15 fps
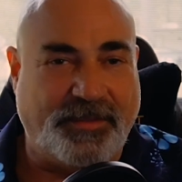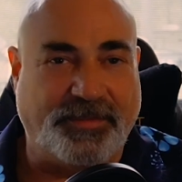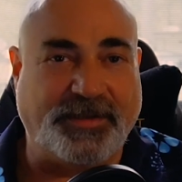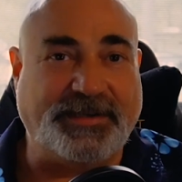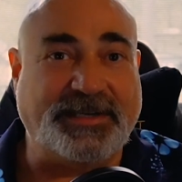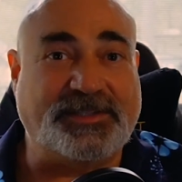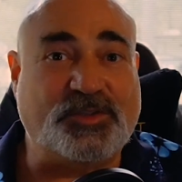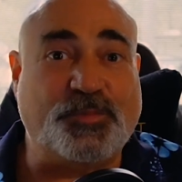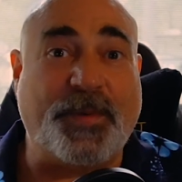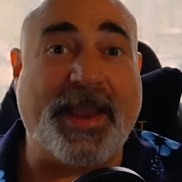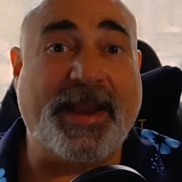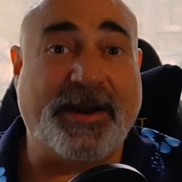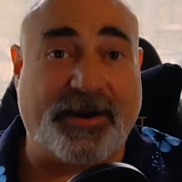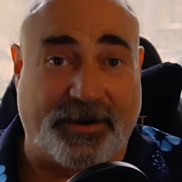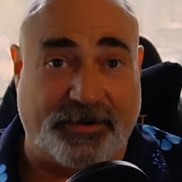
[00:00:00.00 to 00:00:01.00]
the
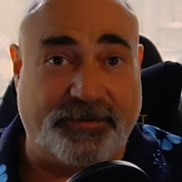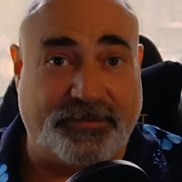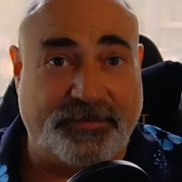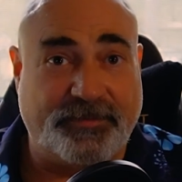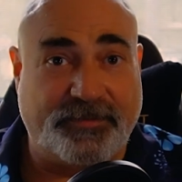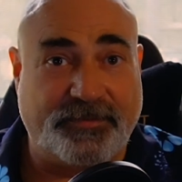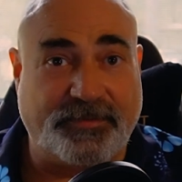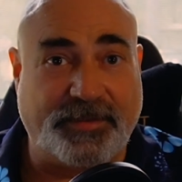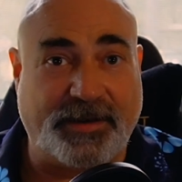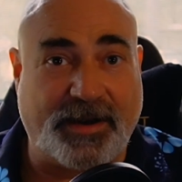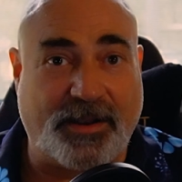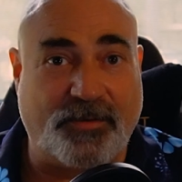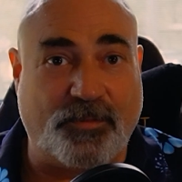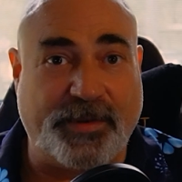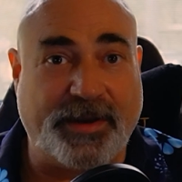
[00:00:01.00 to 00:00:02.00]
despair
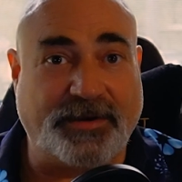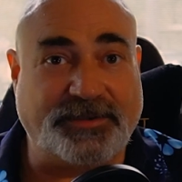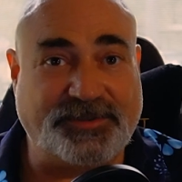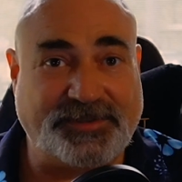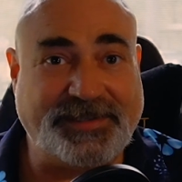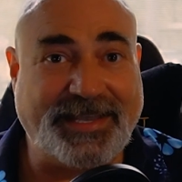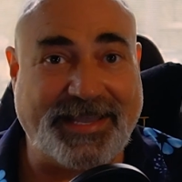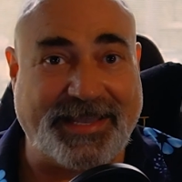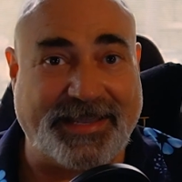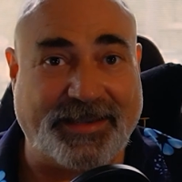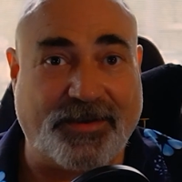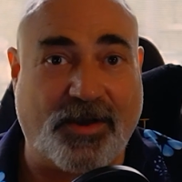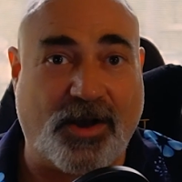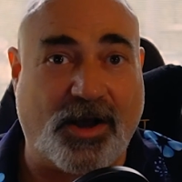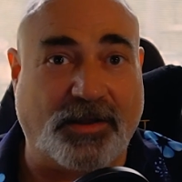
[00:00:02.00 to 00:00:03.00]
that we are
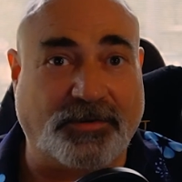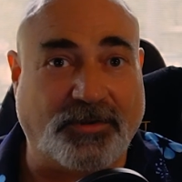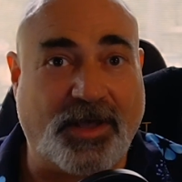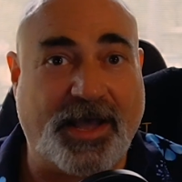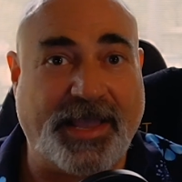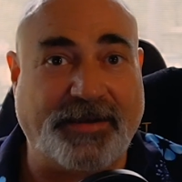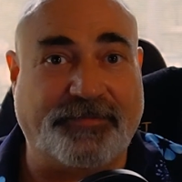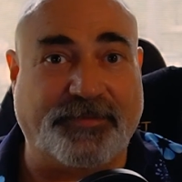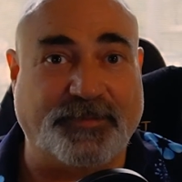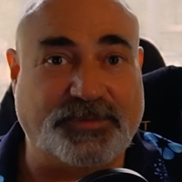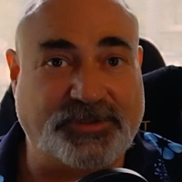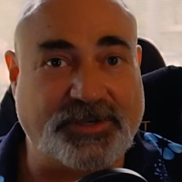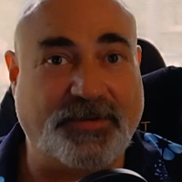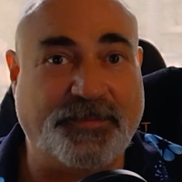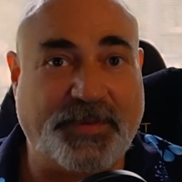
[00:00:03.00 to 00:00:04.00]
seeing online from
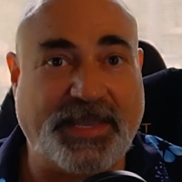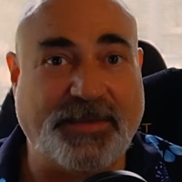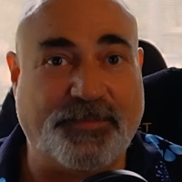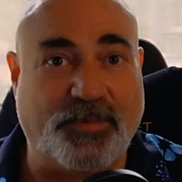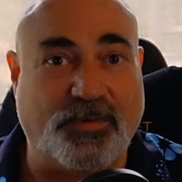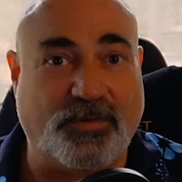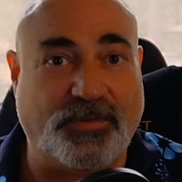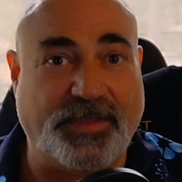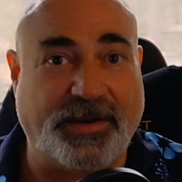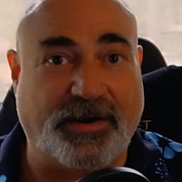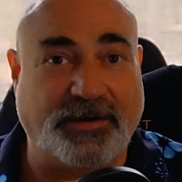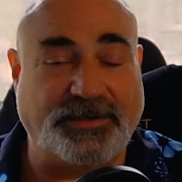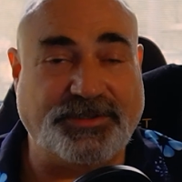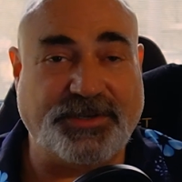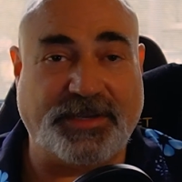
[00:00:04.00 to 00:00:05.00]
some people that
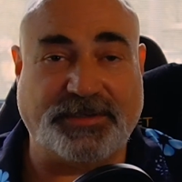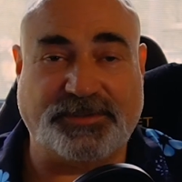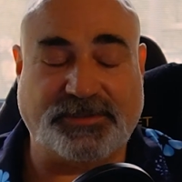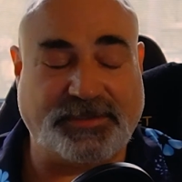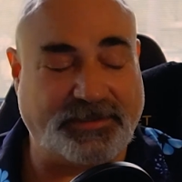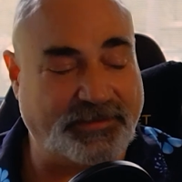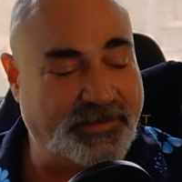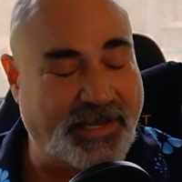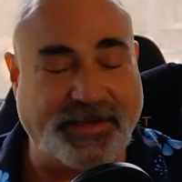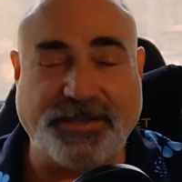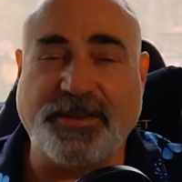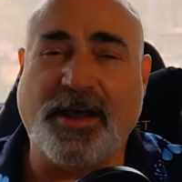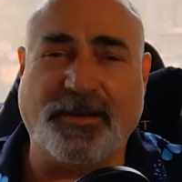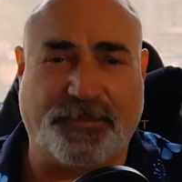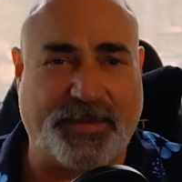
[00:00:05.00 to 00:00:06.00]
are just and
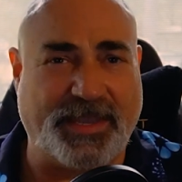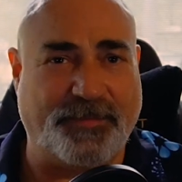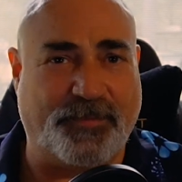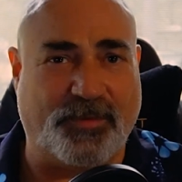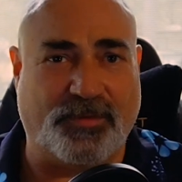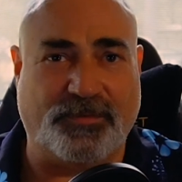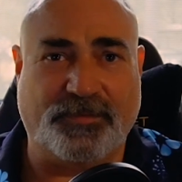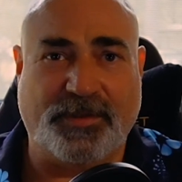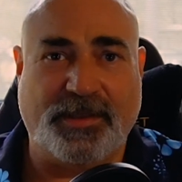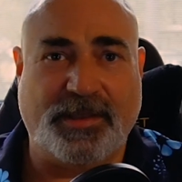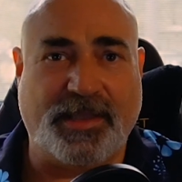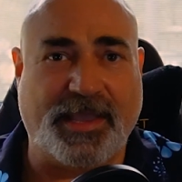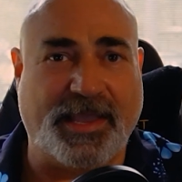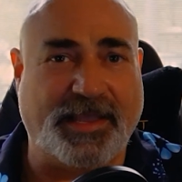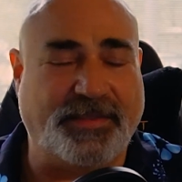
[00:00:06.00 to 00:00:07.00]
young people
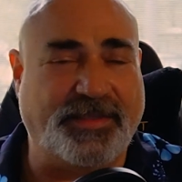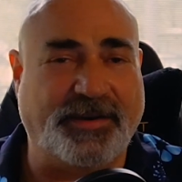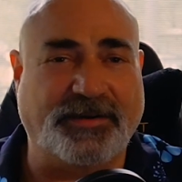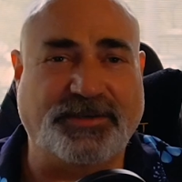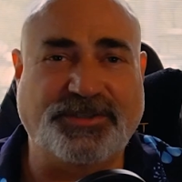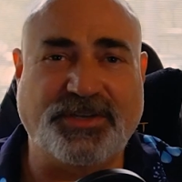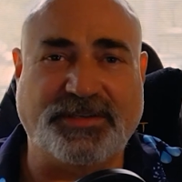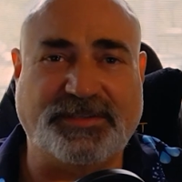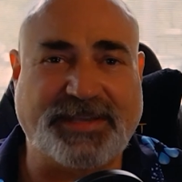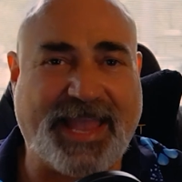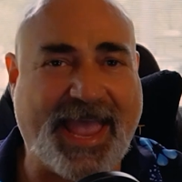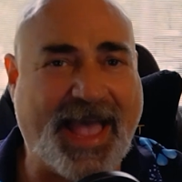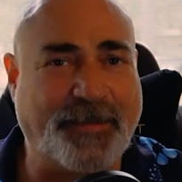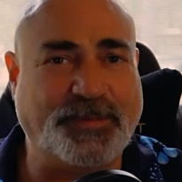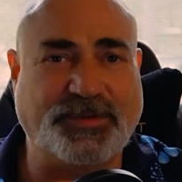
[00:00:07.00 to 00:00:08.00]
uh, that are just
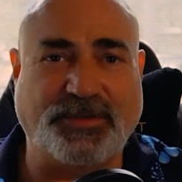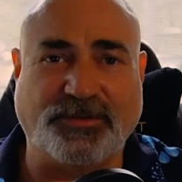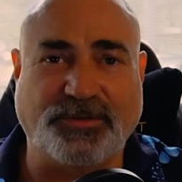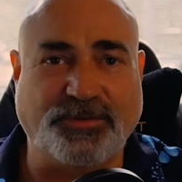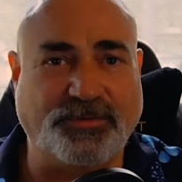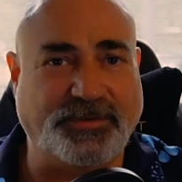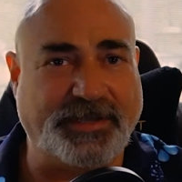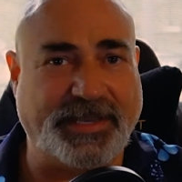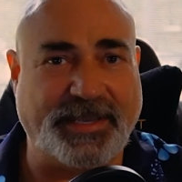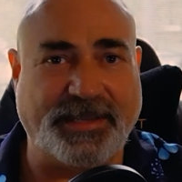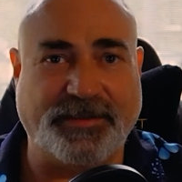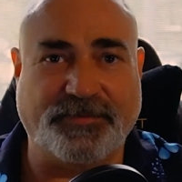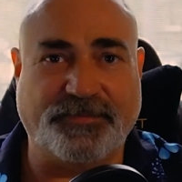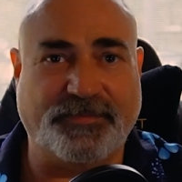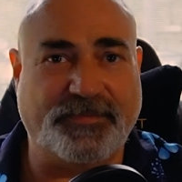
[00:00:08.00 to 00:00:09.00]

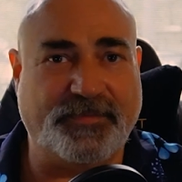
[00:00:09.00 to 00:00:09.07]
absolutely